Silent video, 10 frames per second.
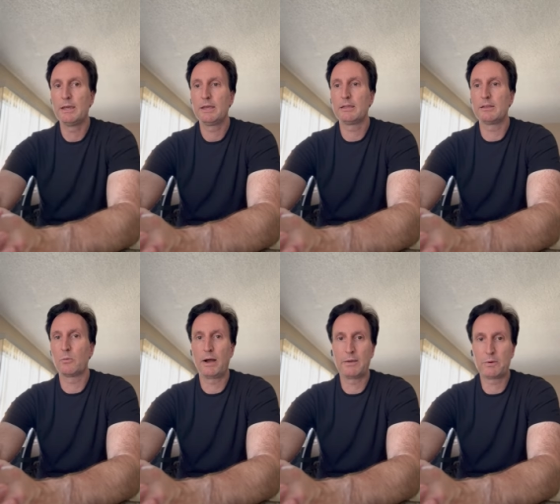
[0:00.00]
in the
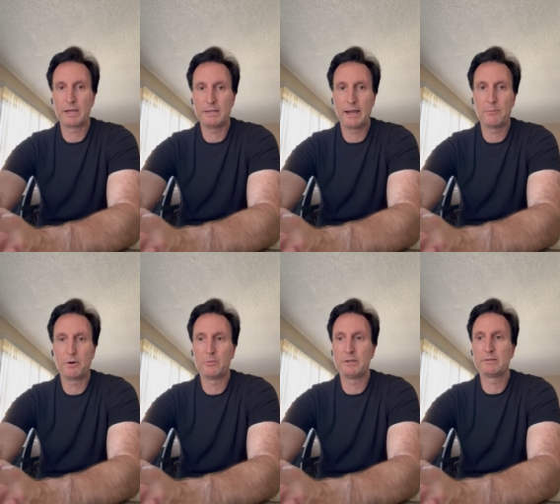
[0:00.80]
why, why now
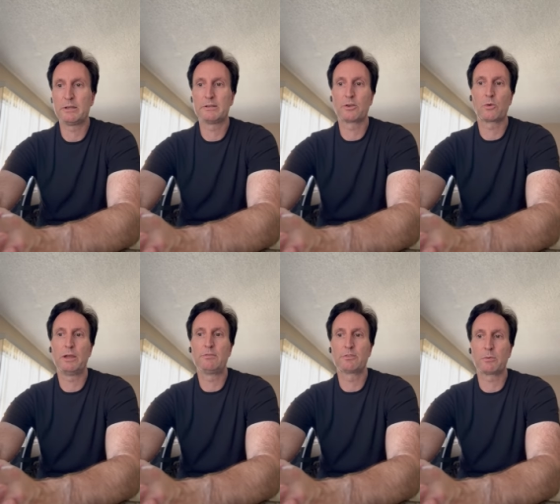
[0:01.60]
moment and the
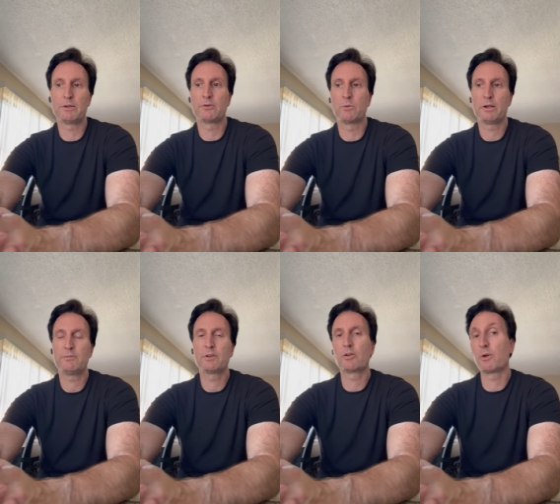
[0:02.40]
grave surrender. What
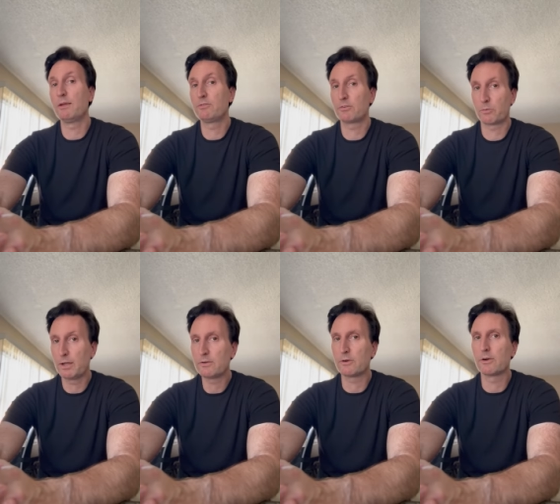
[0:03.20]
if the grave
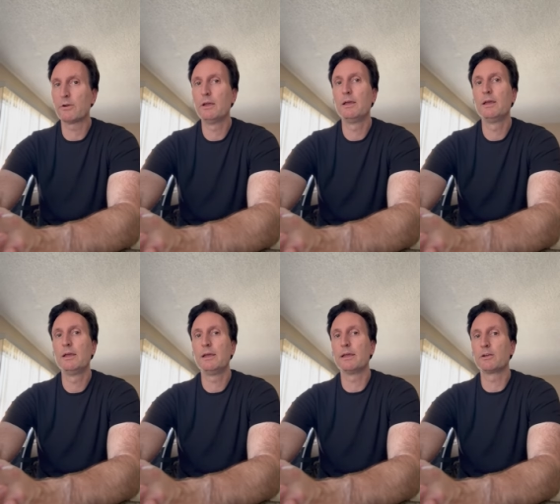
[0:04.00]
surrender
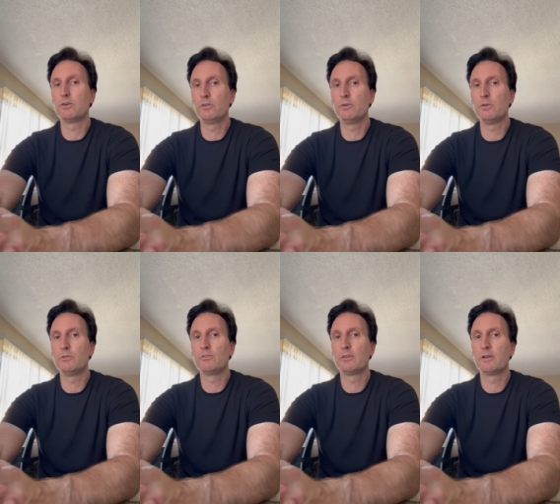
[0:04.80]

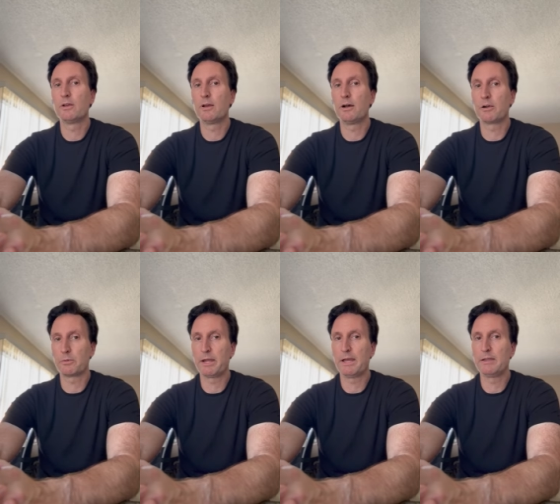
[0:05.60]
includes
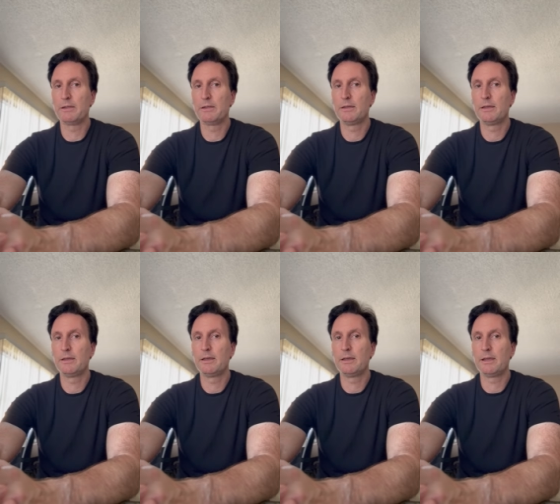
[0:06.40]
Iran
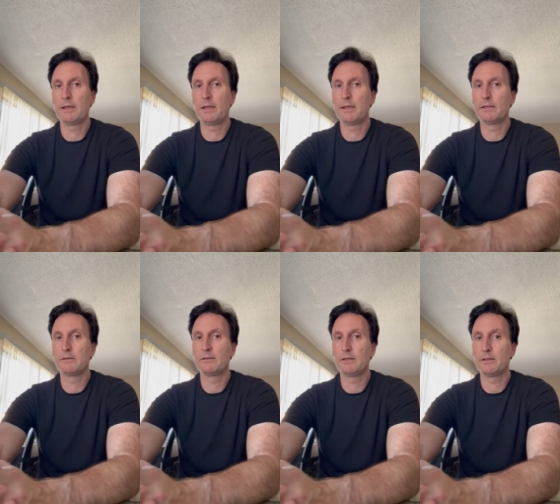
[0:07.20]

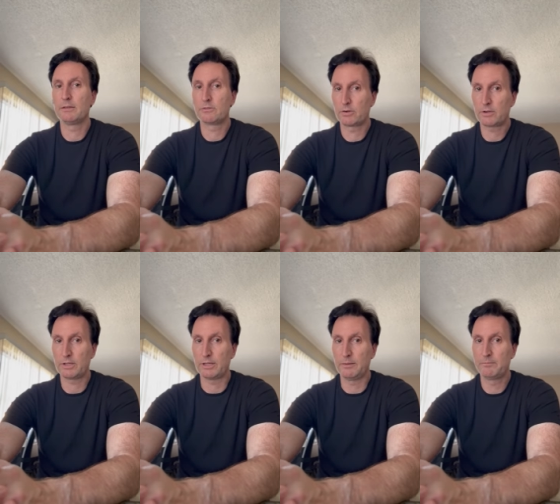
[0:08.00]
and
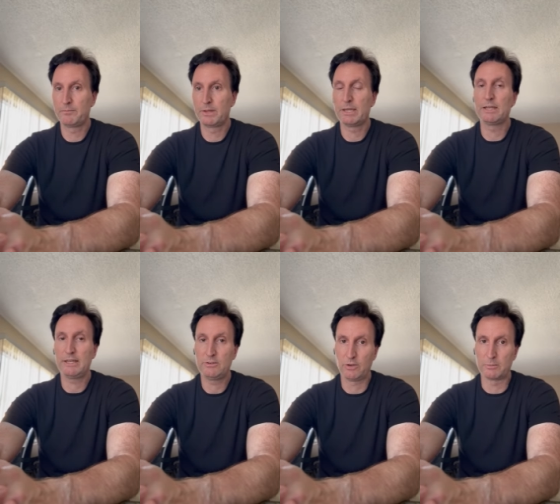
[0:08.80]
Turkey and
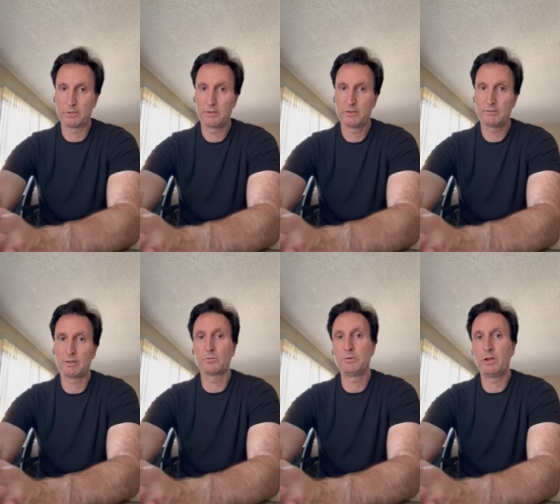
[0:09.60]
Egypt?
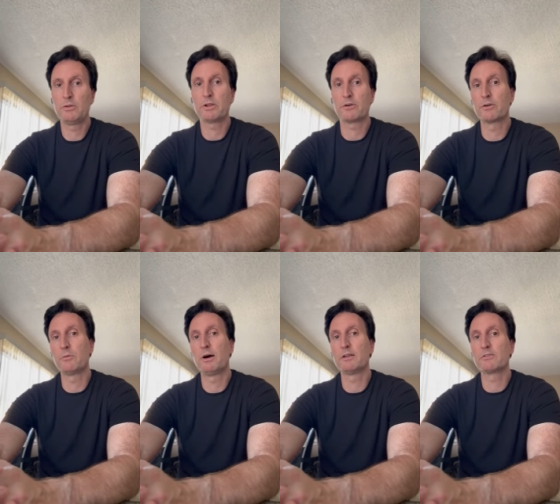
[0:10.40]
since we know that
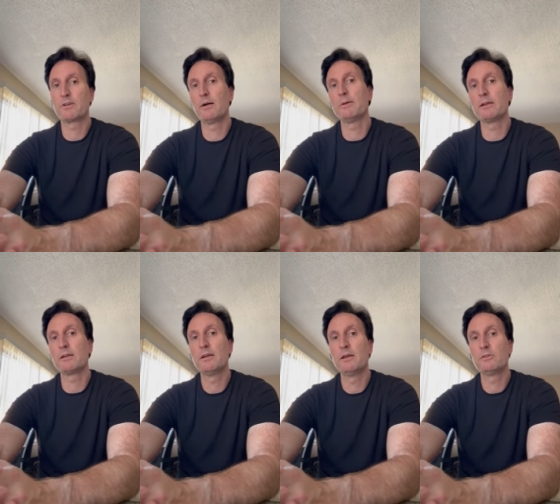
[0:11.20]
Erdogan is
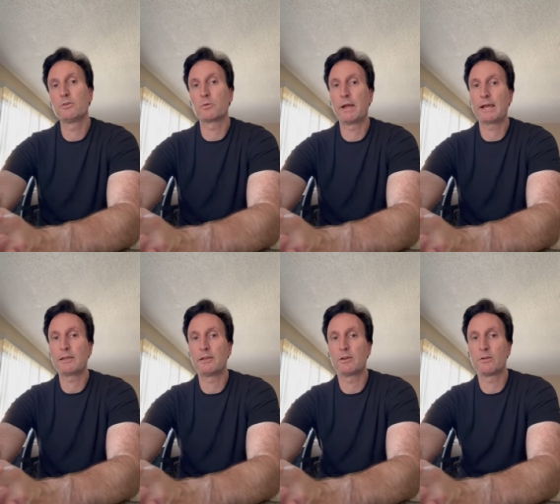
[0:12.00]
coming to Iraq
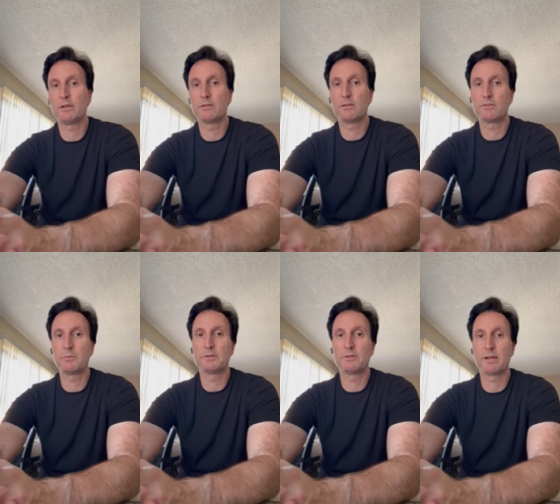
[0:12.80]
here either this
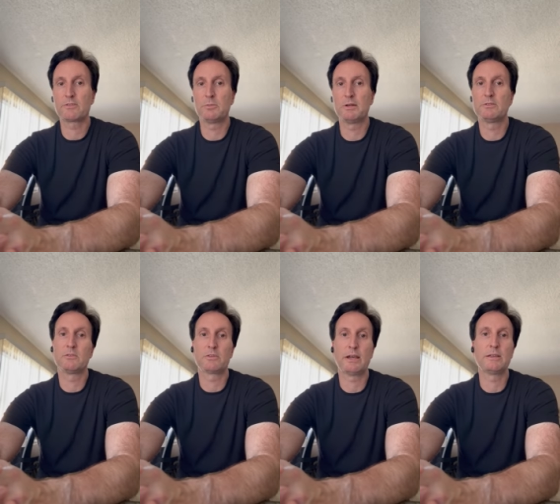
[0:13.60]
month or next month to
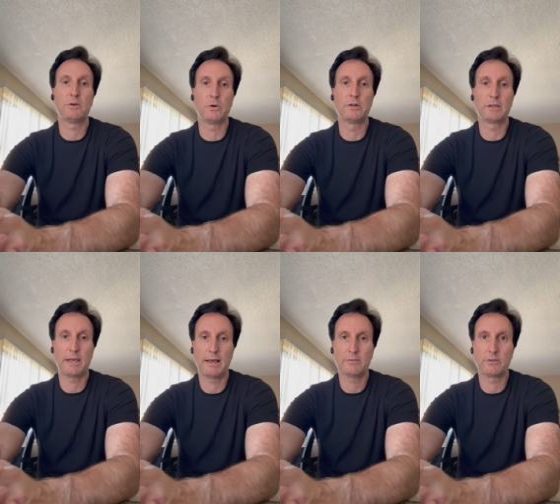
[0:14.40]
sign the oil and
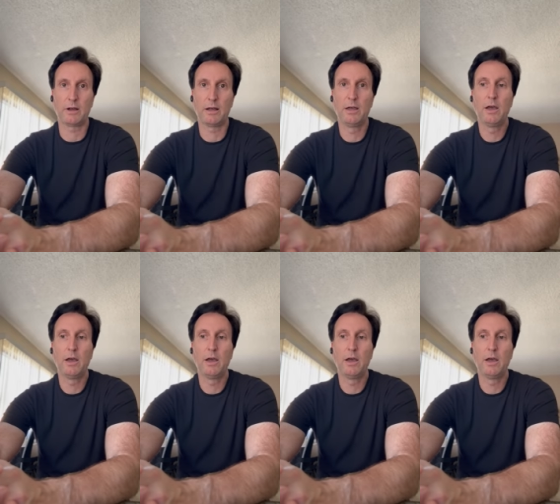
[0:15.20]
gas law,